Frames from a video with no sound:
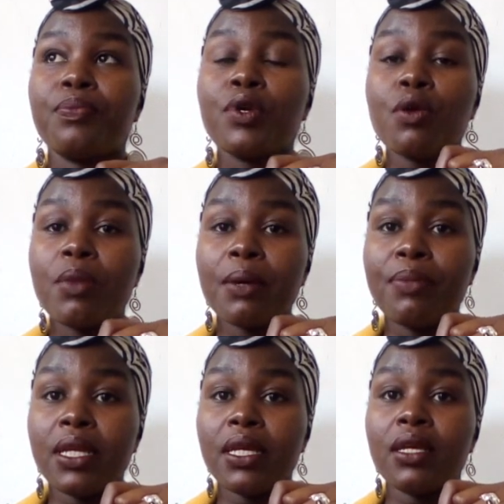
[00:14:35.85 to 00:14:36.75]

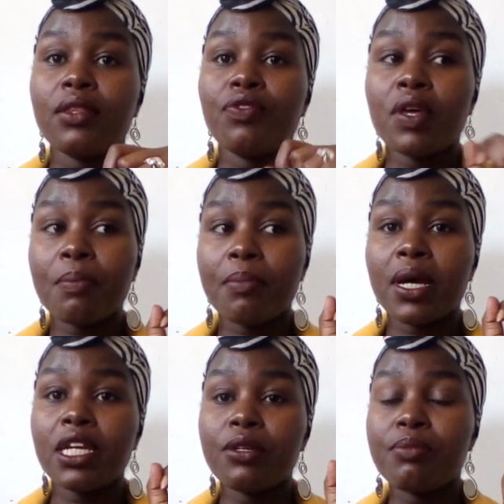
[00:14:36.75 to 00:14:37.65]
probably there
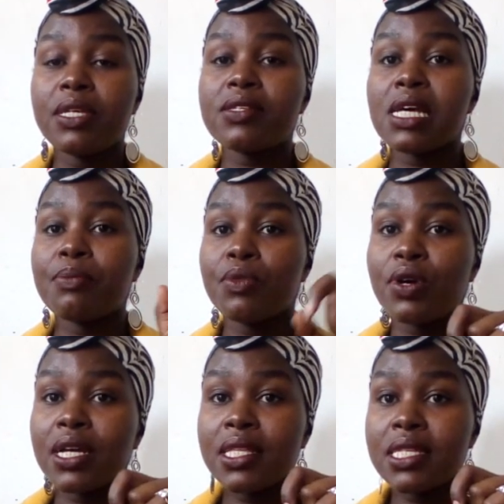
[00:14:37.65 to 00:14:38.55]
might be some
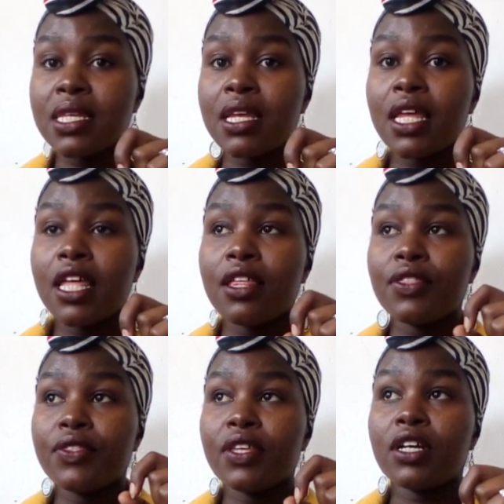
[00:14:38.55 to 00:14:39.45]
words
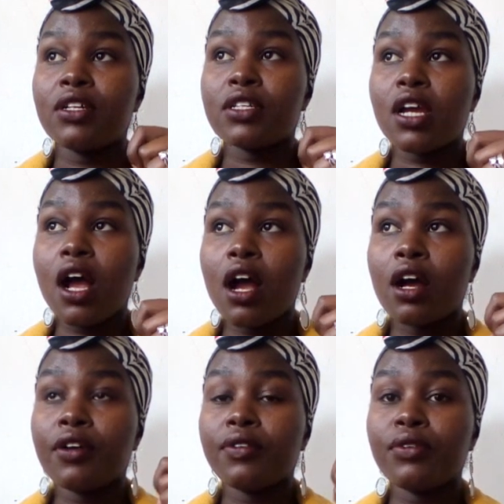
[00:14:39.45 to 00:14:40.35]
that
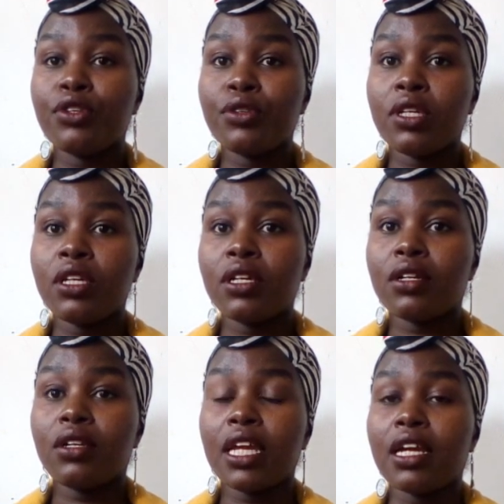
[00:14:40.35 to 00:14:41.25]
are unique,
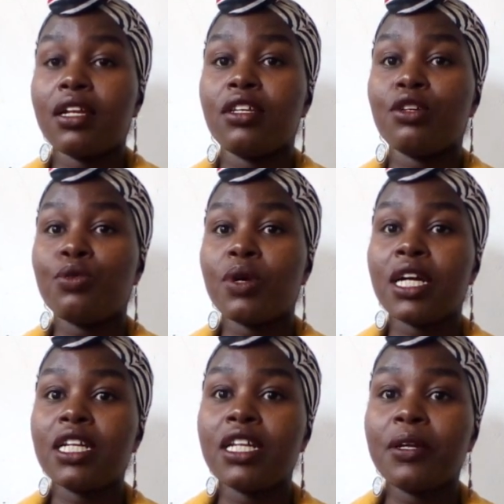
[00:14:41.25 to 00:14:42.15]
like a new
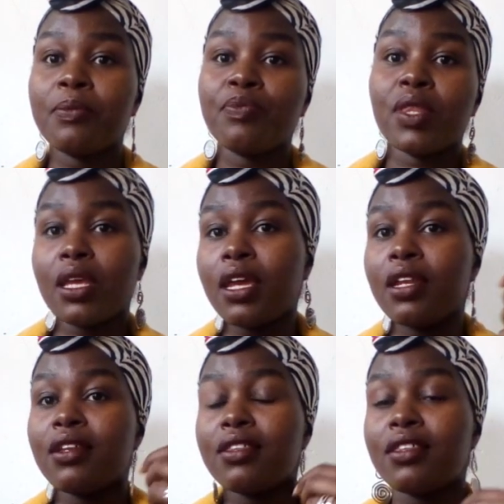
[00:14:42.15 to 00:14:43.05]
word,
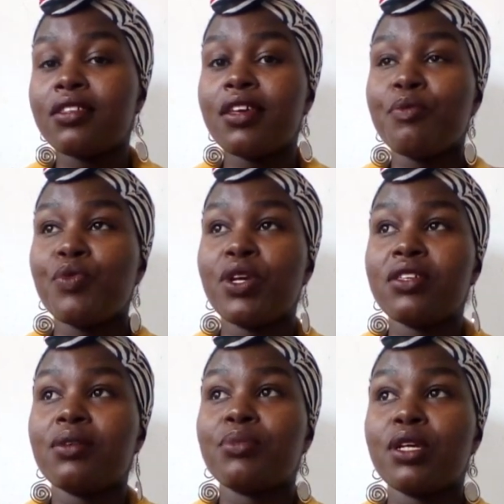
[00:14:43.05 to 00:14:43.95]
and the same way
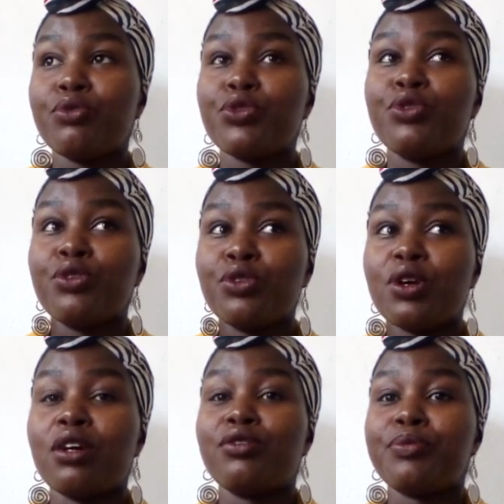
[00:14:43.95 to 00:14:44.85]
sometimes you don't
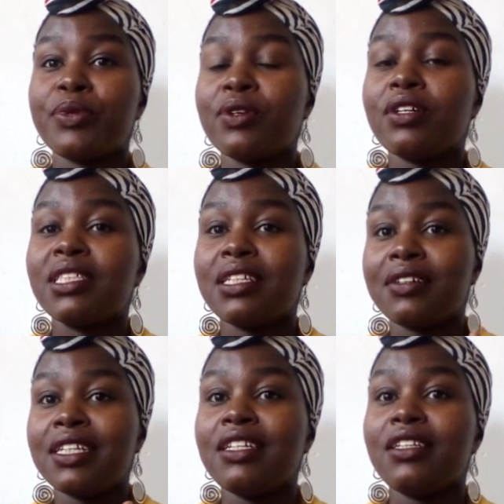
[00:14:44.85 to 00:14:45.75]
know how to pronounce a
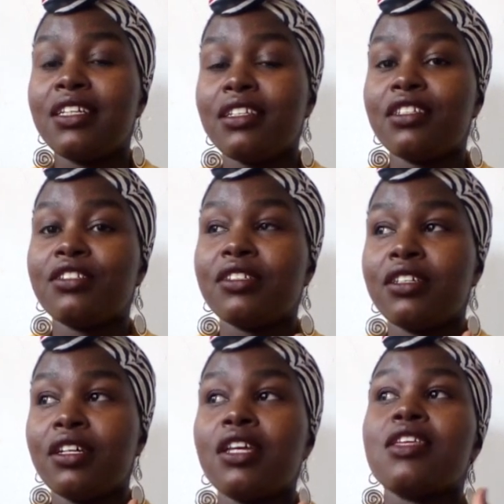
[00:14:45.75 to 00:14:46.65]
word in English,
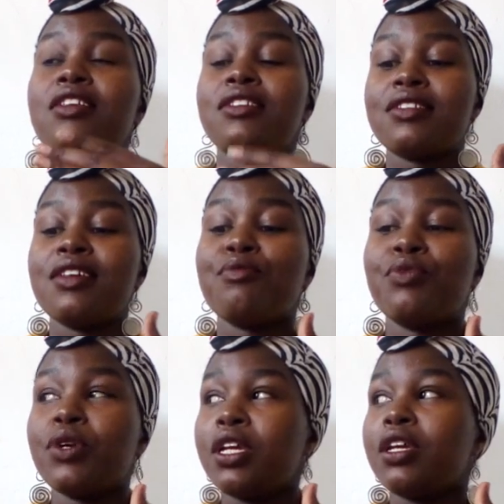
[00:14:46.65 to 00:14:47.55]

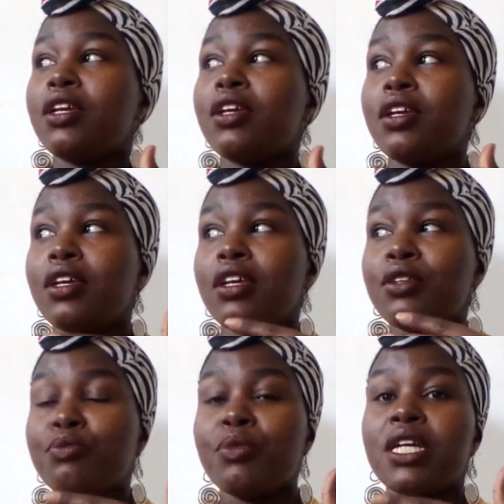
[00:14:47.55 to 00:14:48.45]
same way
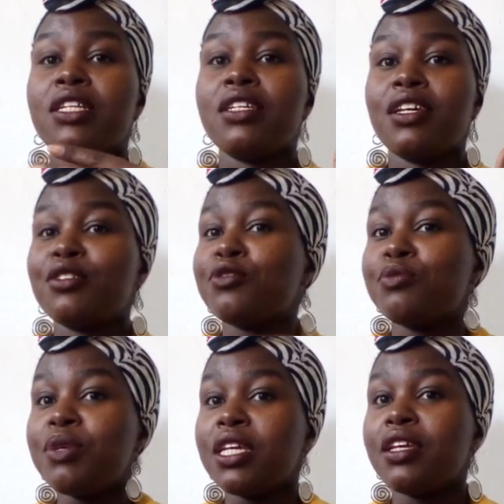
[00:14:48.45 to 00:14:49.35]
it might get
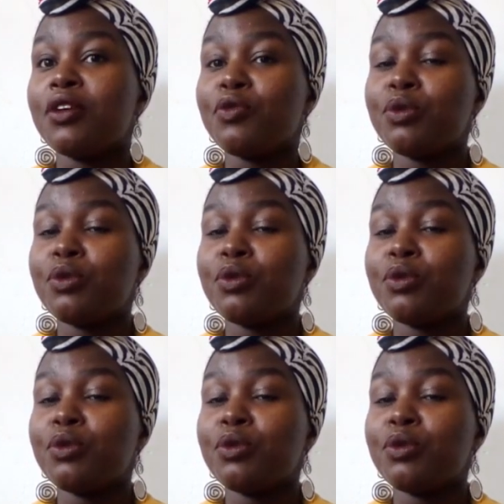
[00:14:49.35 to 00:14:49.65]
to me